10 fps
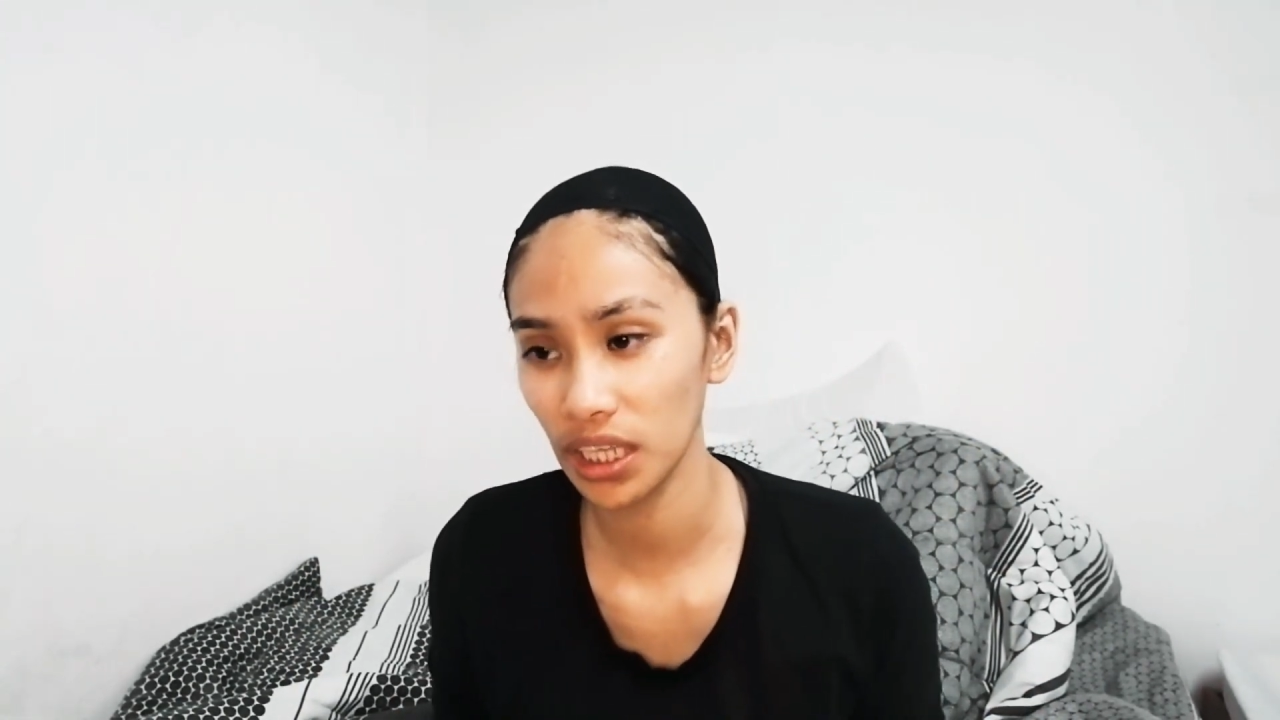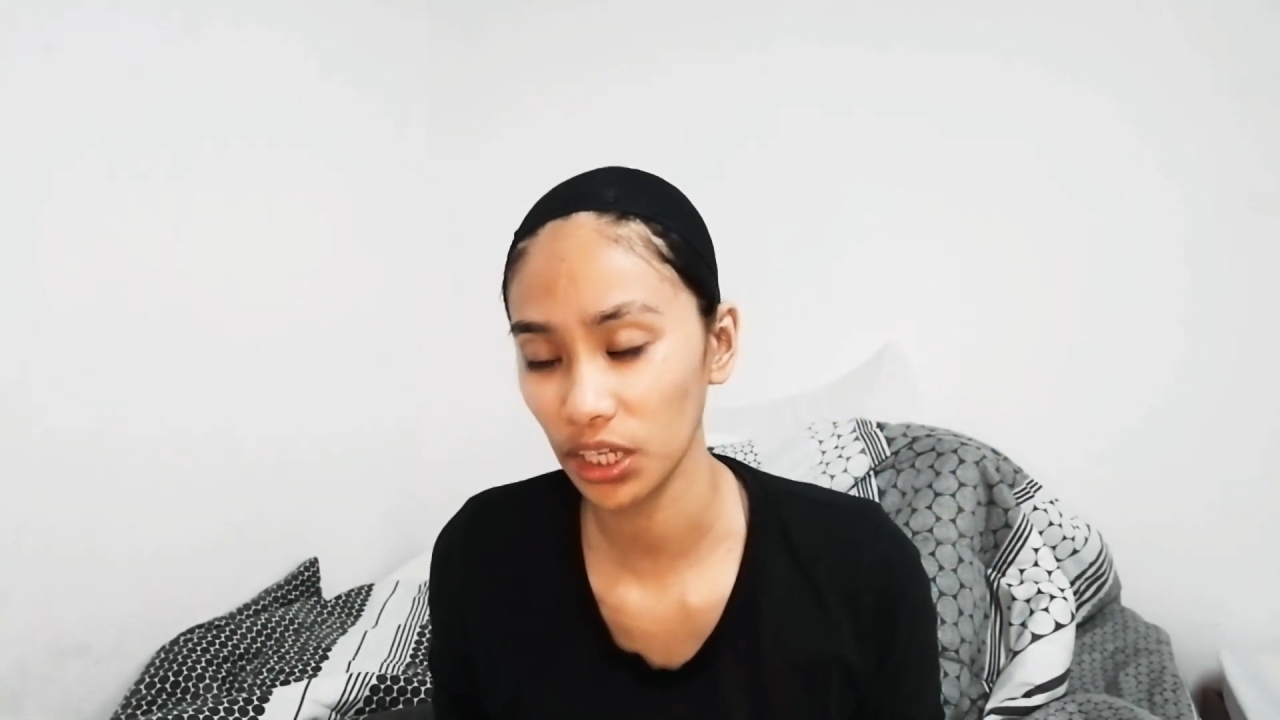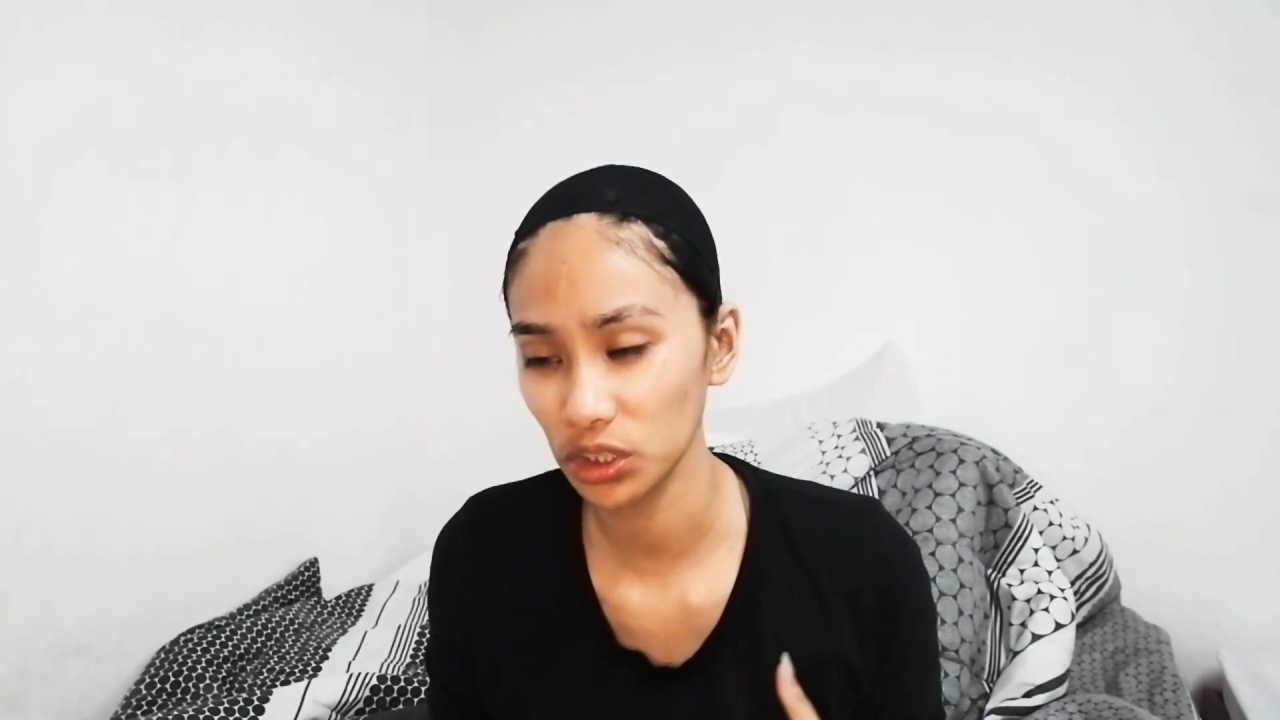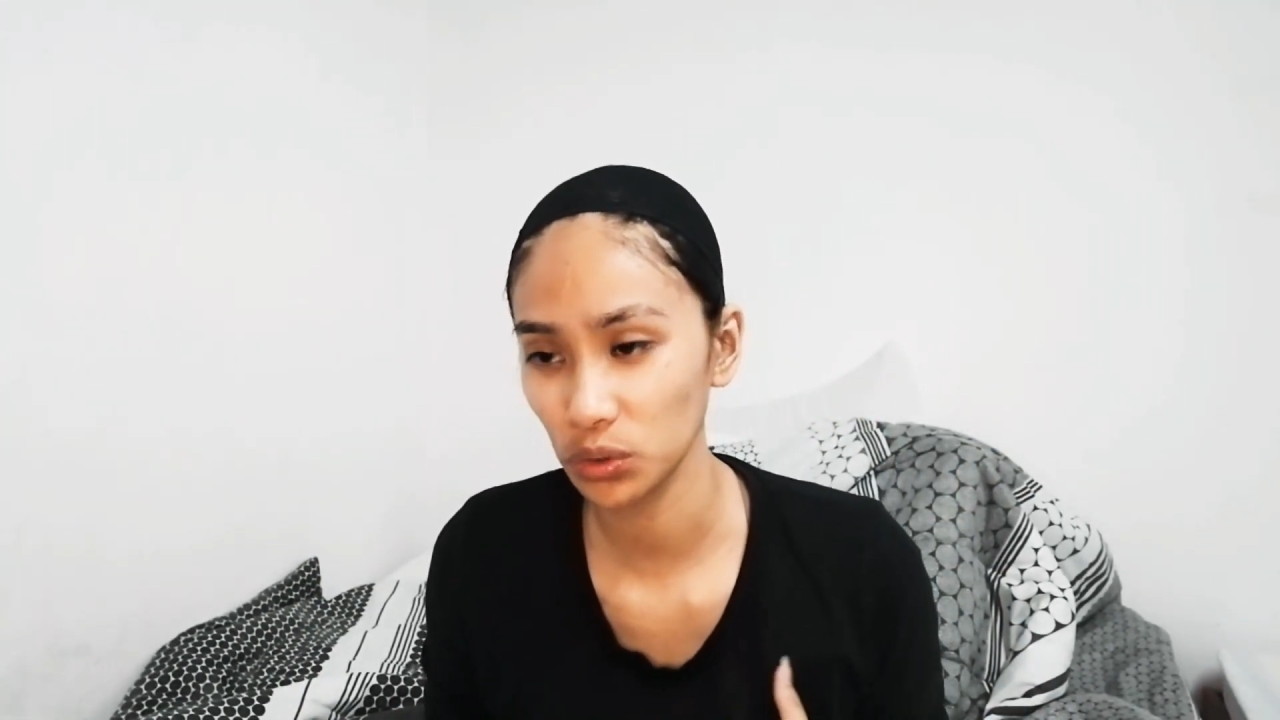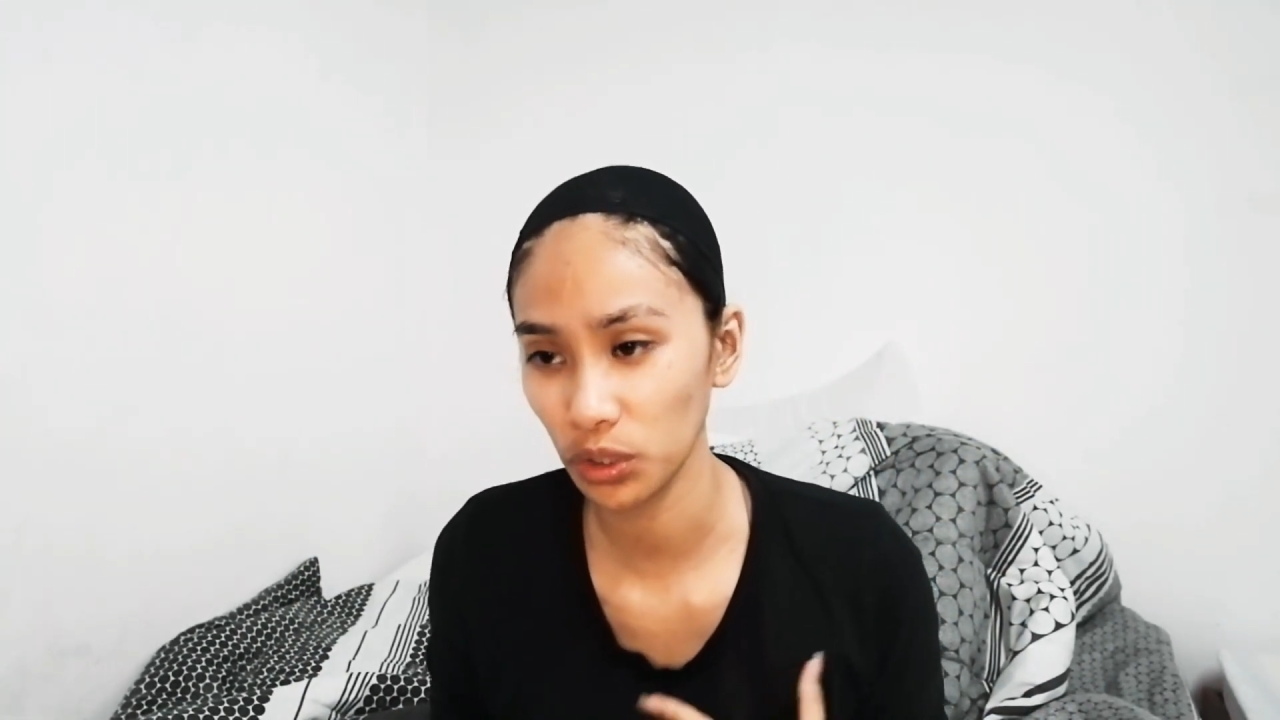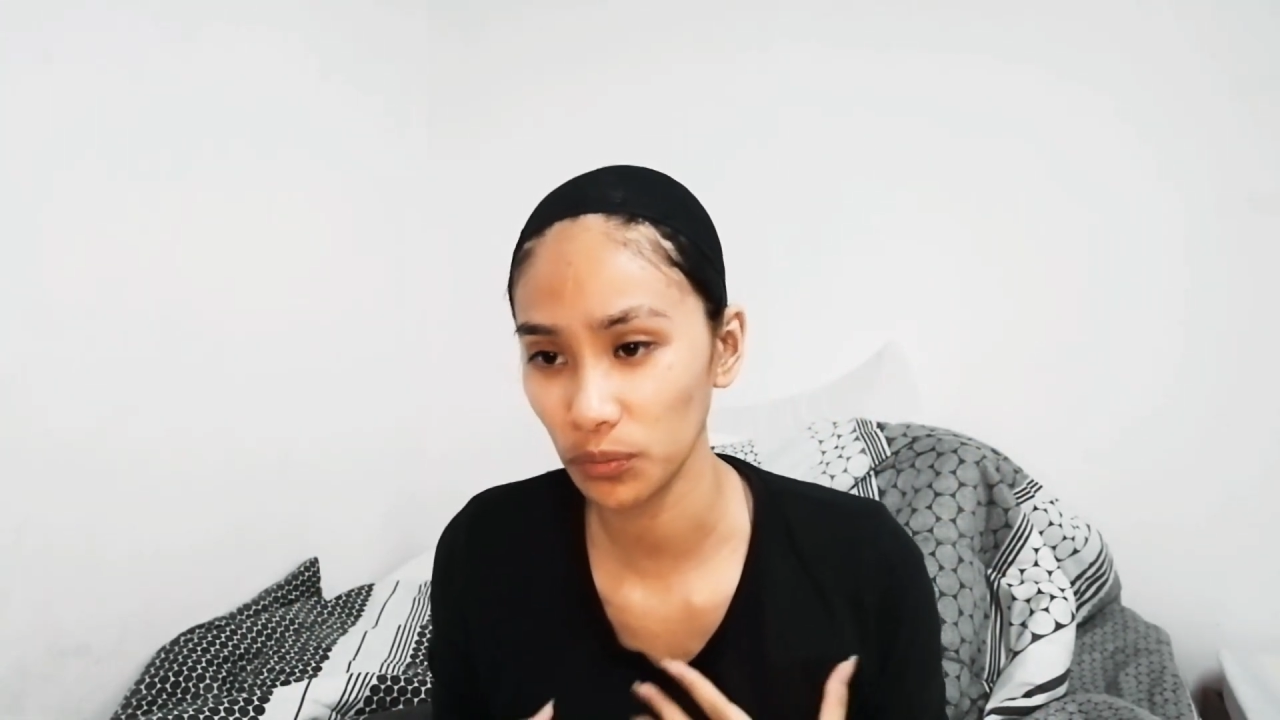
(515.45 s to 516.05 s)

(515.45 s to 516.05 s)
I do not